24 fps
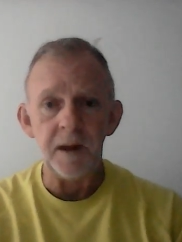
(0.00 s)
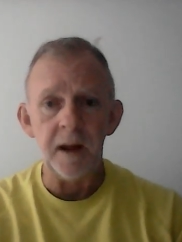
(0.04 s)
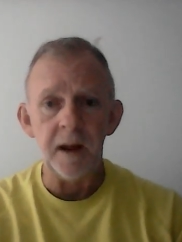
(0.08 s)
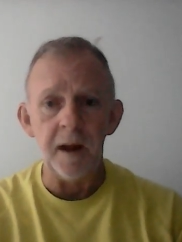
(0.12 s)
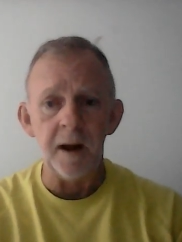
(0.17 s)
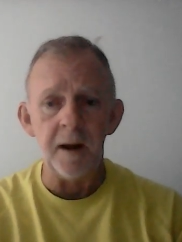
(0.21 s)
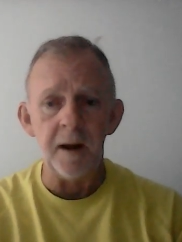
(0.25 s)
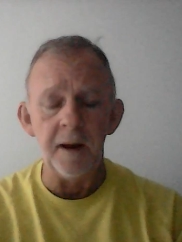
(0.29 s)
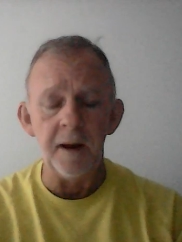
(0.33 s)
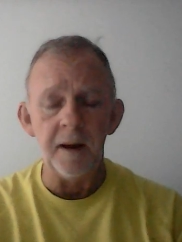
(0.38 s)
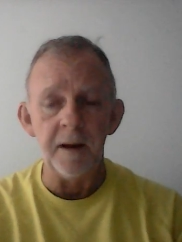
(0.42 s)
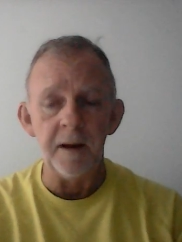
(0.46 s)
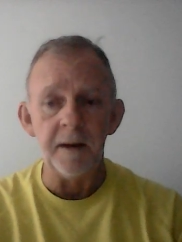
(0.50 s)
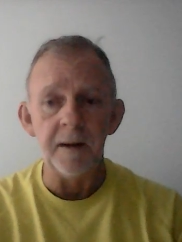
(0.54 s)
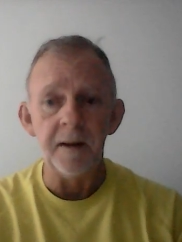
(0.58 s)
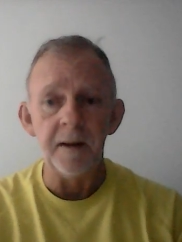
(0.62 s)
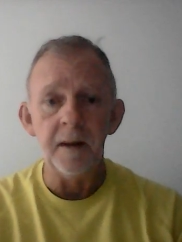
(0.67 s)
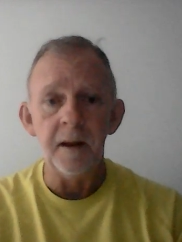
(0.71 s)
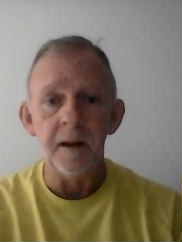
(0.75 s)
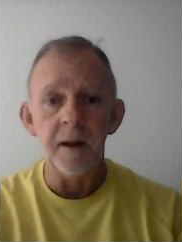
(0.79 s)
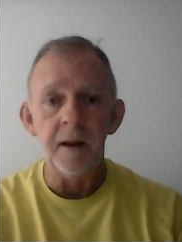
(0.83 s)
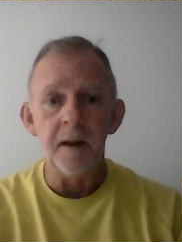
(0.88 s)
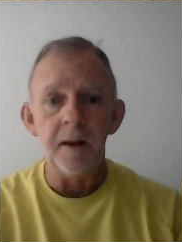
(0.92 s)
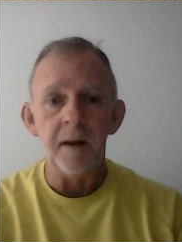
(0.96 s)
uh,
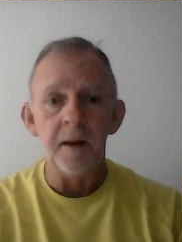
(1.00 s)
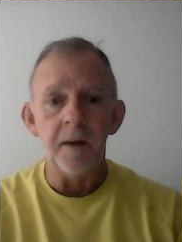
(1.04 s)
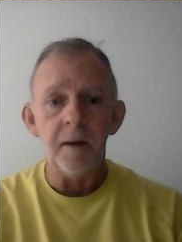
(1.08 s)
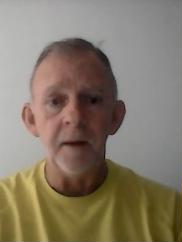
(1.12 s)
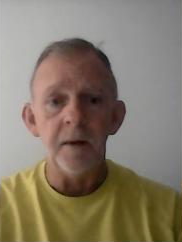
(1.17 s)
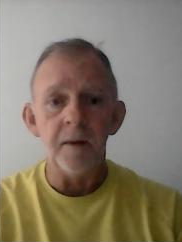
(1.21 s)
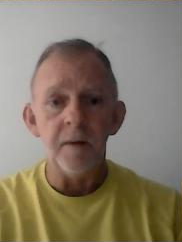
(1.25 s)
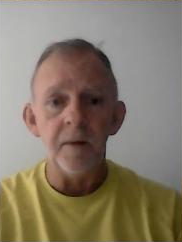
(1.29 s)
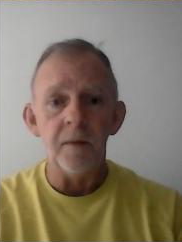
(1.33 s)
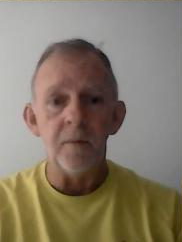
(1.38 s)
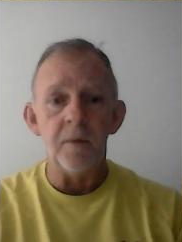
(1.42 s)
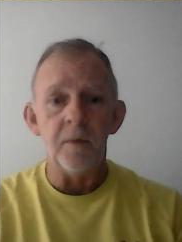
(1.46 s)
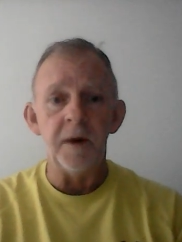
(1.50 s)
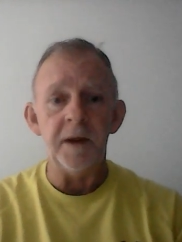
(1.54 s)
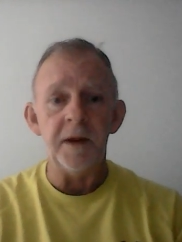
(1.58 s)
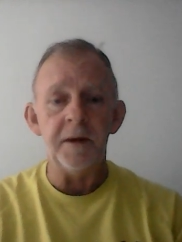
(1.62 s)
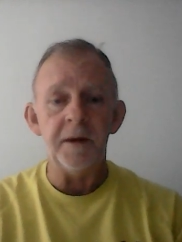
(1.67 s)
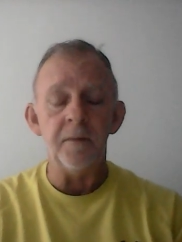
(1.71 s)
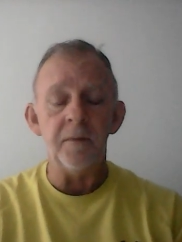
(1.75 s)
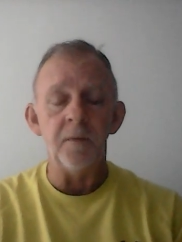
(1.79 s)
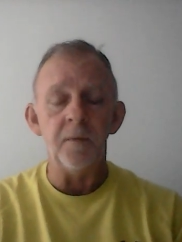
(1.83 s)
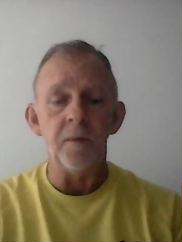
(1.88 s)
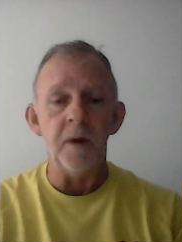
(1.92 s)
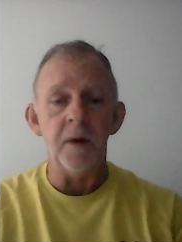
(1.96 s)

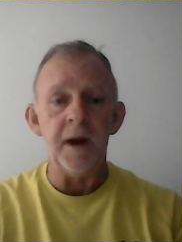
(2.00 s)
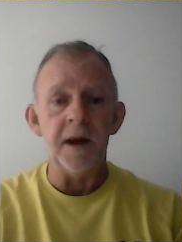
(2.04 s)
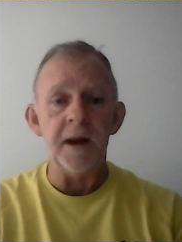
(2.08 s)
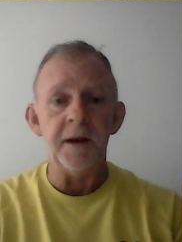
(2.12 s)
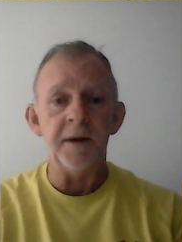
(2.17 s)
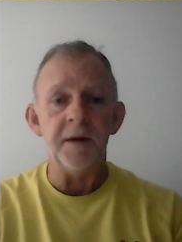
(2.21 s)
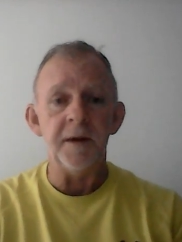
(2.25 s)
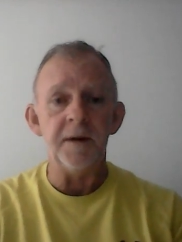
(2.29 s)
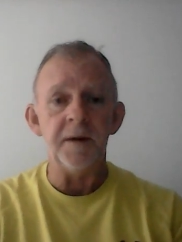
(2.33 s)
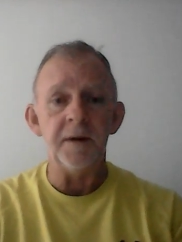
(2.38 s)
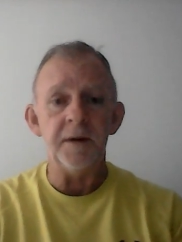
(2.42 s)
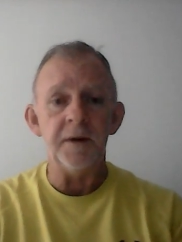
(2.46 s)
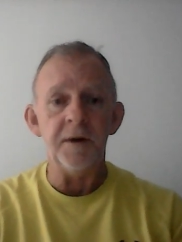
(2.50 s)
when when